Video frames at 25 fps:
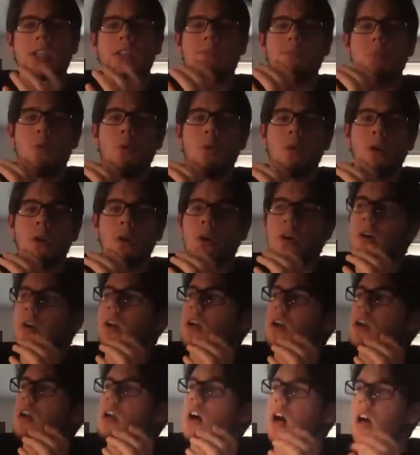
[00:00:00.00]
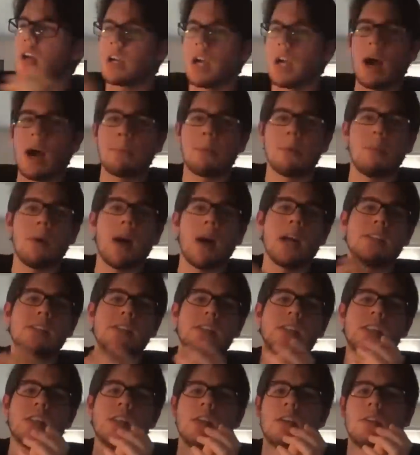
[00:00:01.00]
more
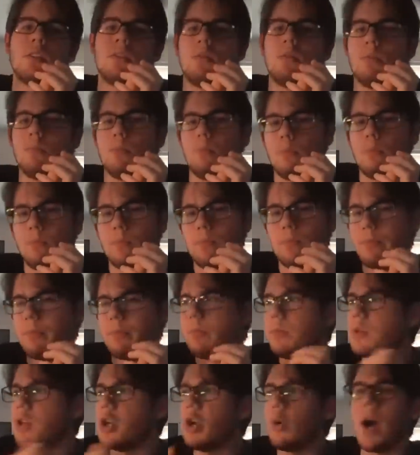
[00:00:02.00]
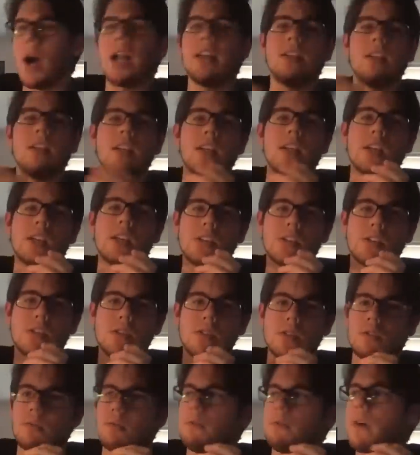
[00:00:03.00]
uncompromising, new
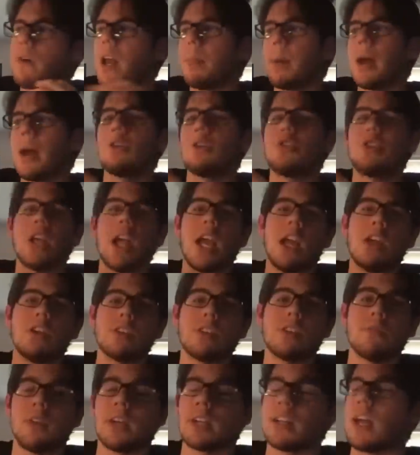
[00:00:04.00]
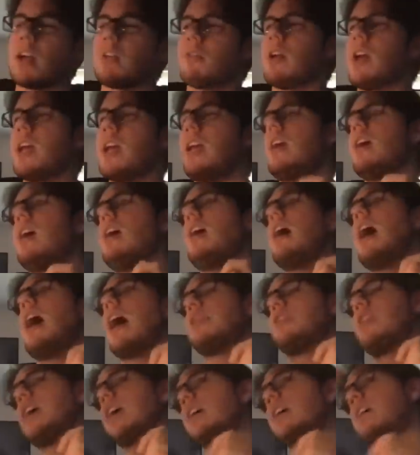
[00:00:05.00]
ideas, fundamental change, stuff like that, right? I
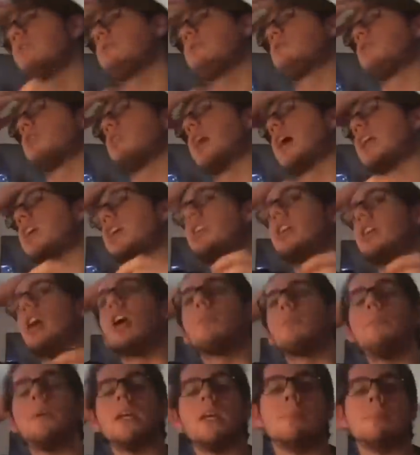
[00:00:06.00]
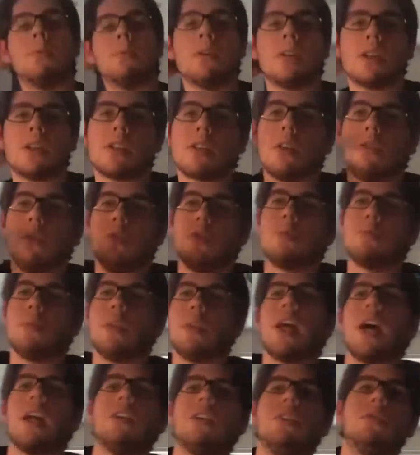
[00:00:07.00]
think for a lot of young people, and this includes
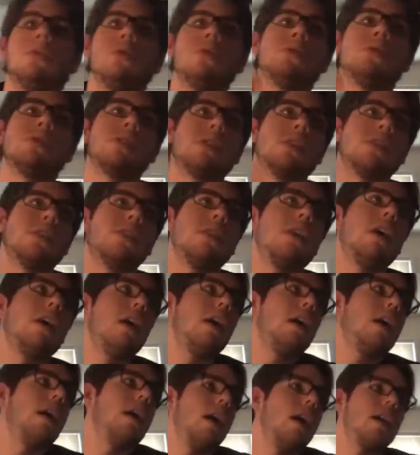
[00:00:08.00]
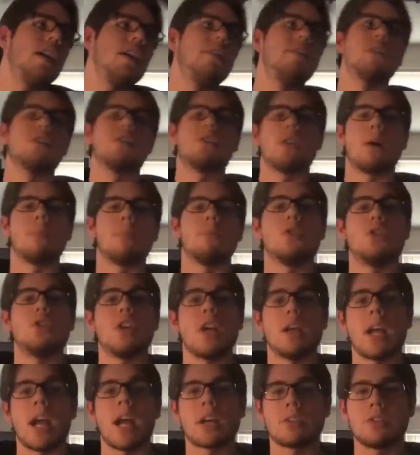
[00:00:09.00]
millennials and even some Gen
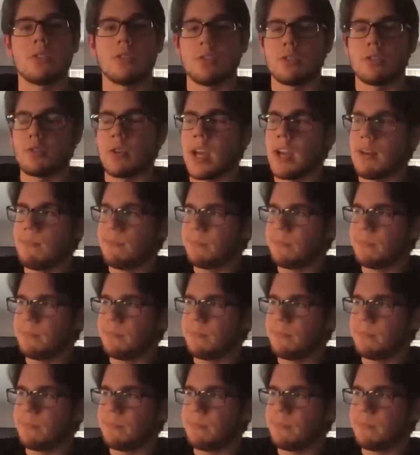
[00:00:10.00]
Xers, right?